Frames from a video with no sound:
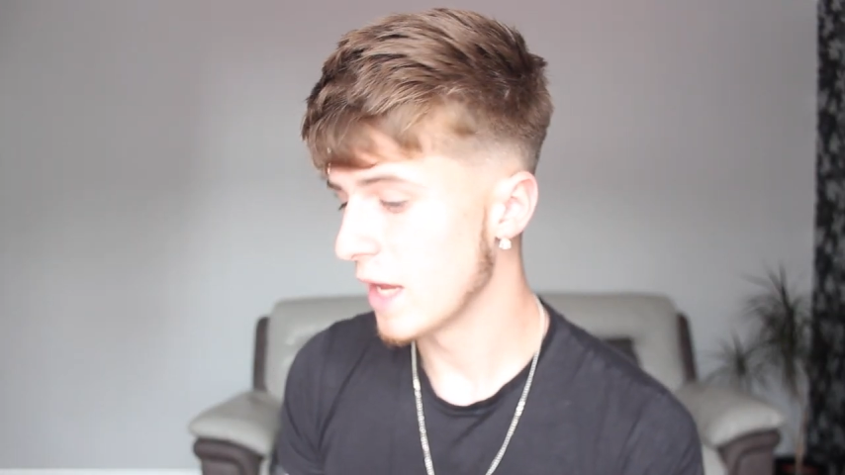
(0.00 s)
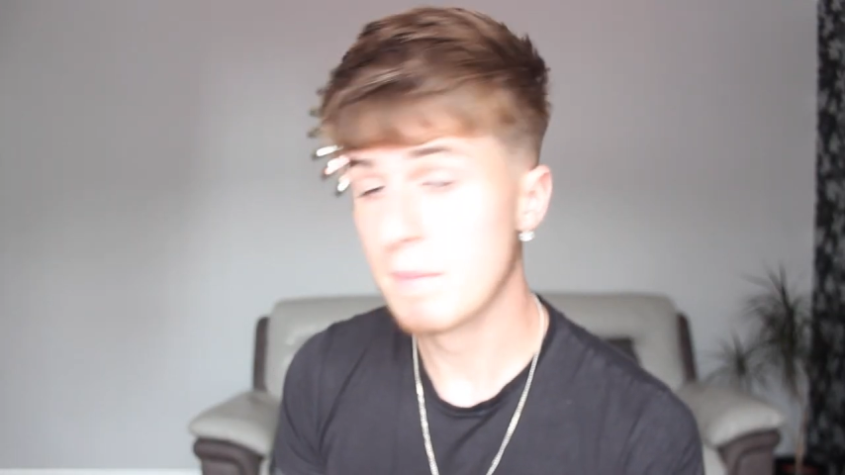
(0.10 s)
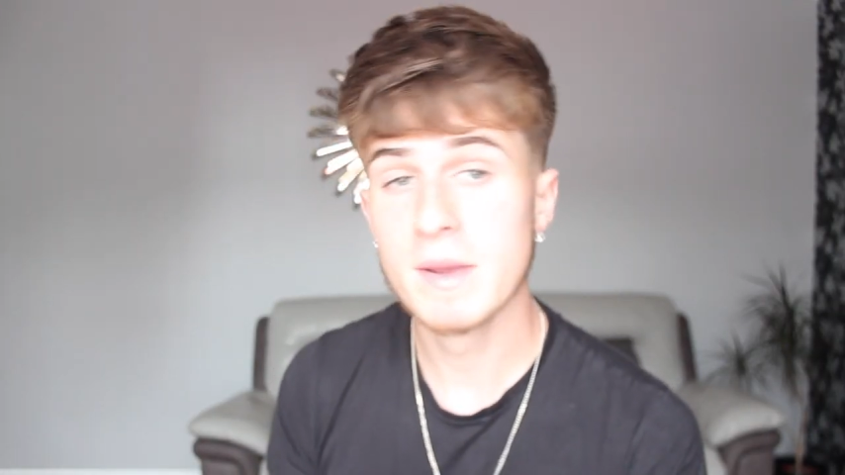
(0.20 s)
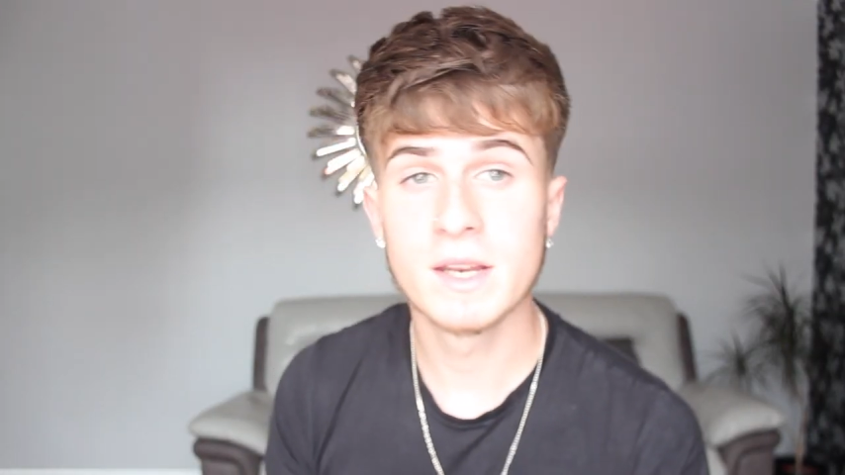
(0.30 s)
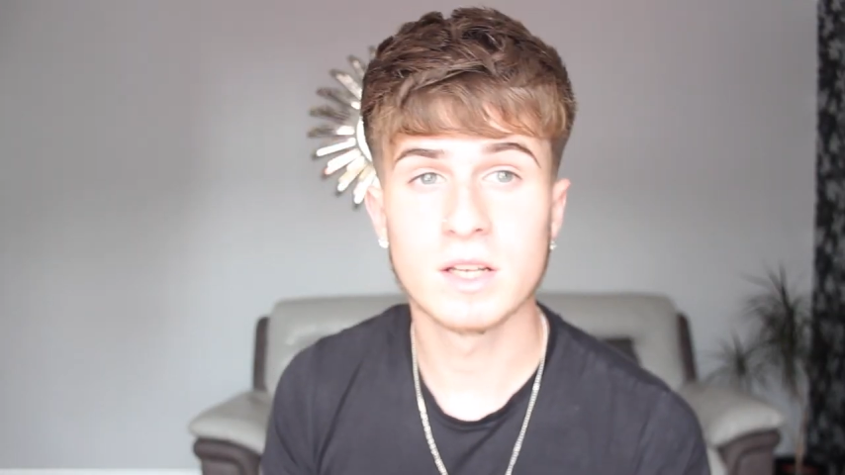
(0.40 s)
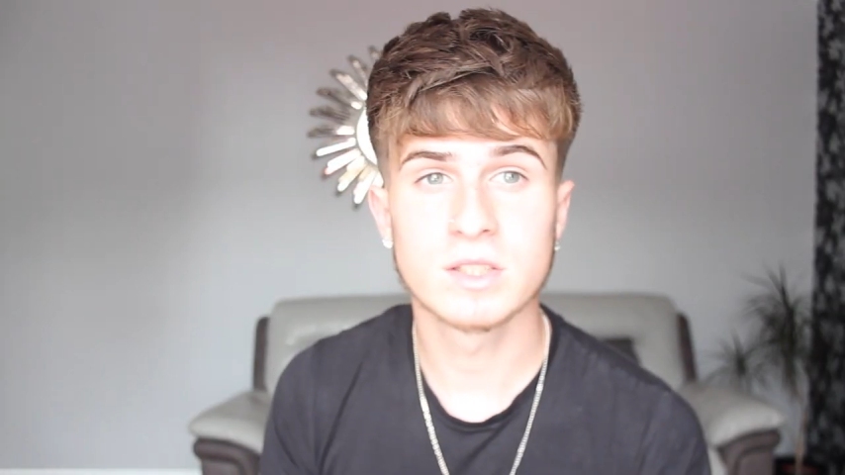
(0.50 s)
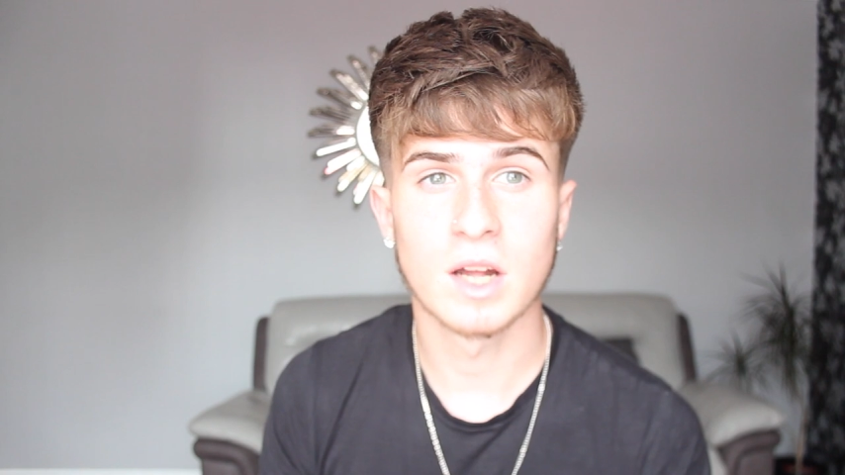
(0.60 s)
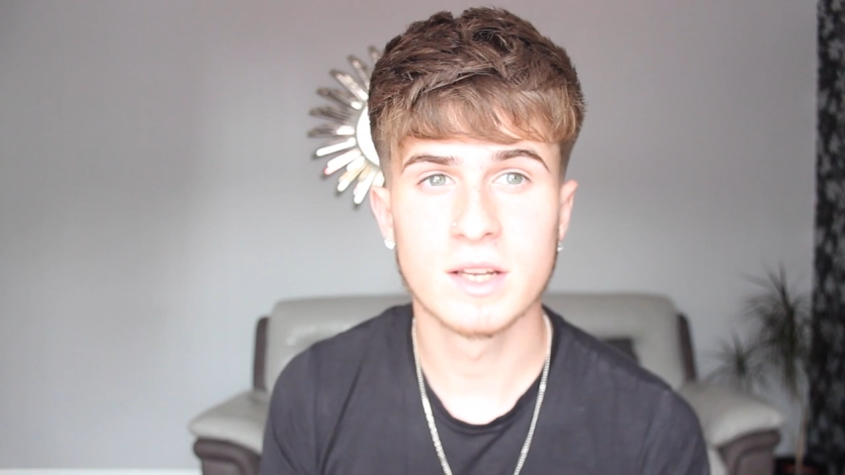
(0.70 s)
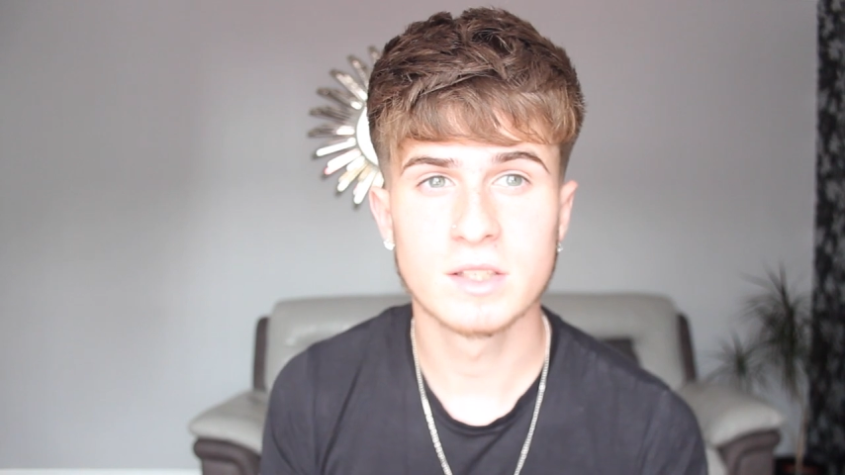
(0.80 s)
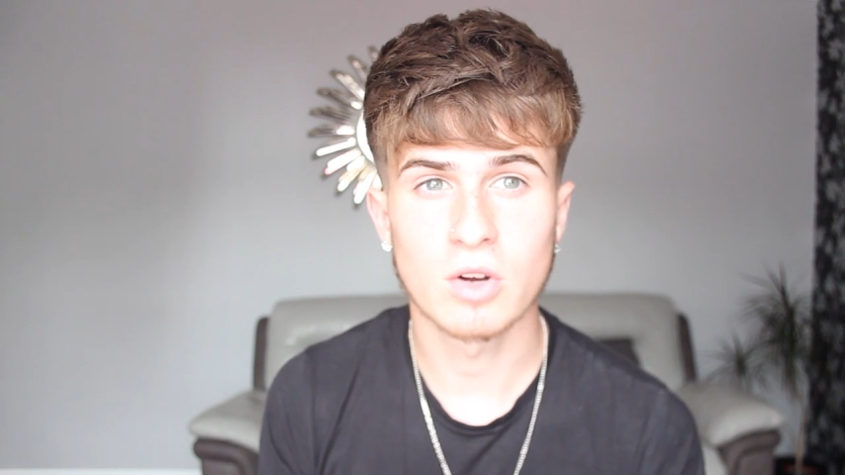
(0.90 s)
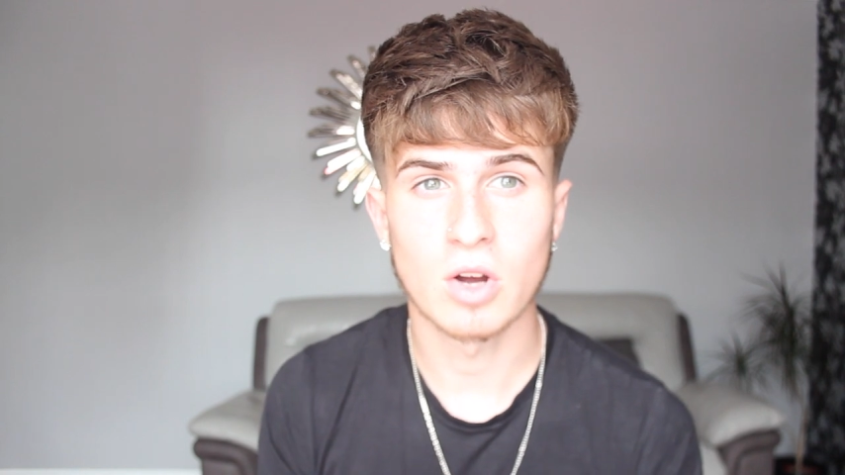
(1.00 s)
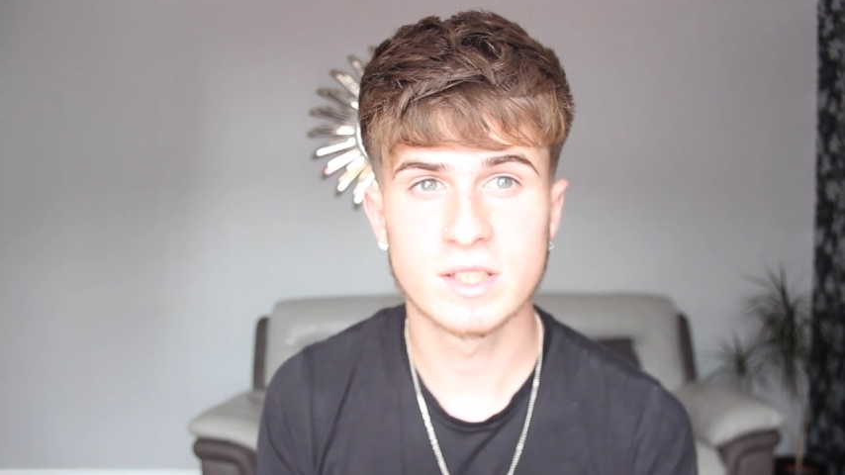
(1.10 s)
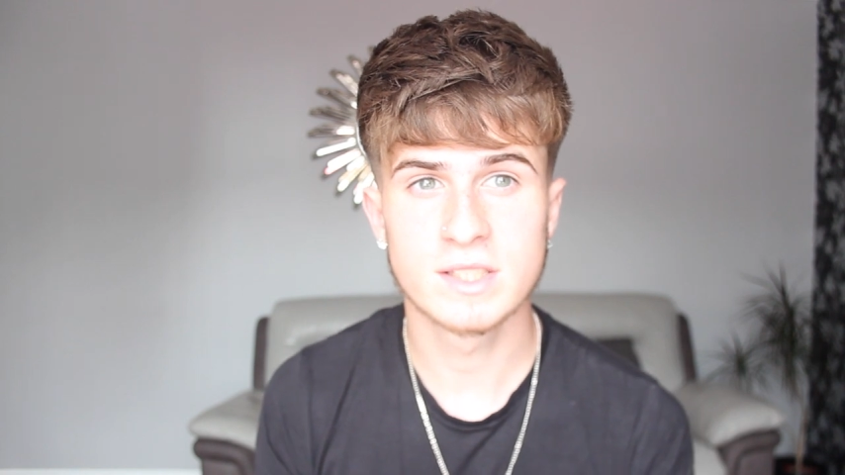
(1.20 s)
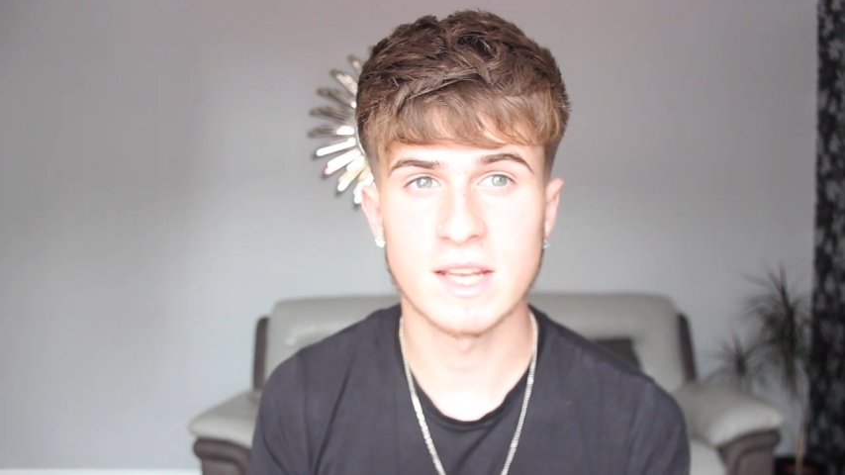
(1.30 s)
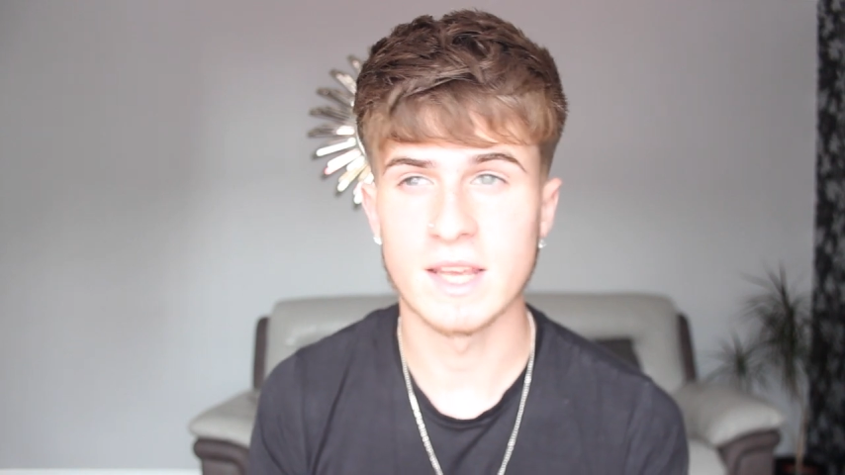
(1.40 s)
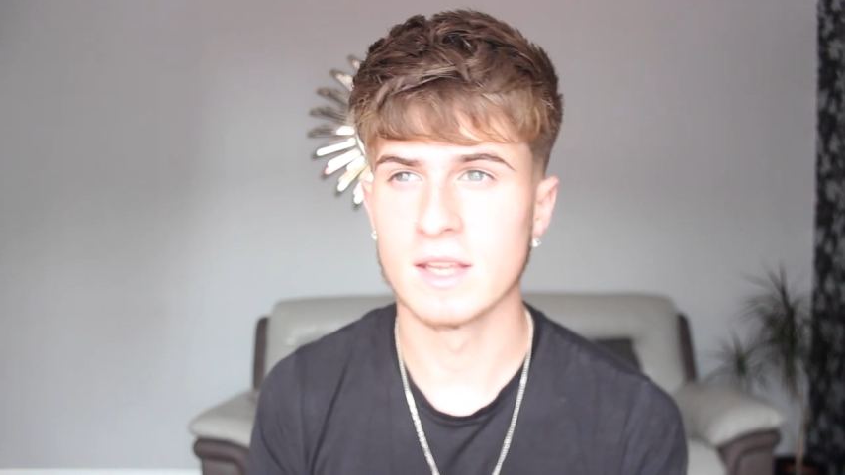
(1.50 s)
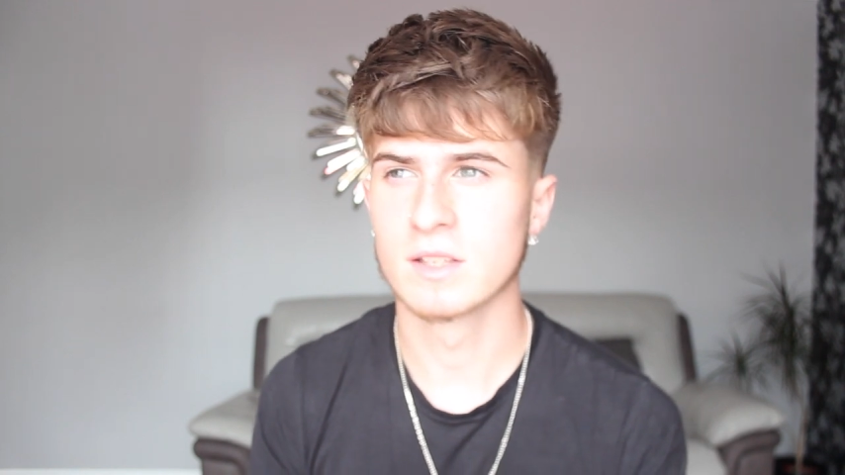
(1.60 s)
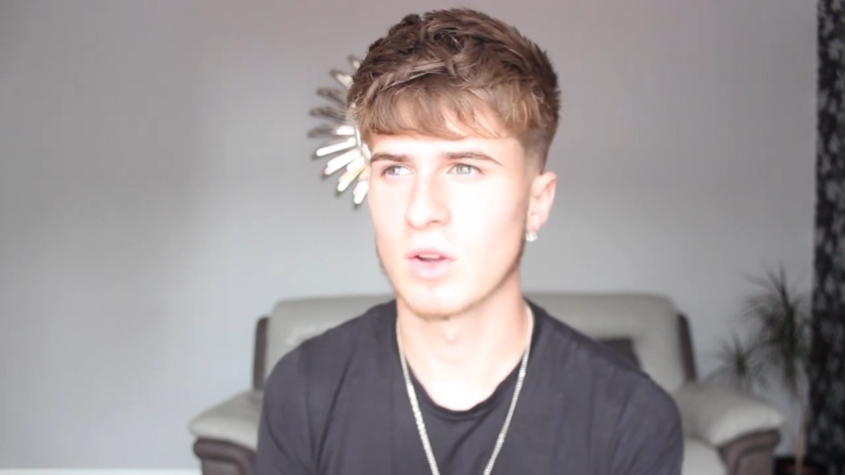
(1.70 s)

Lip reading: in media studies, I've got a C.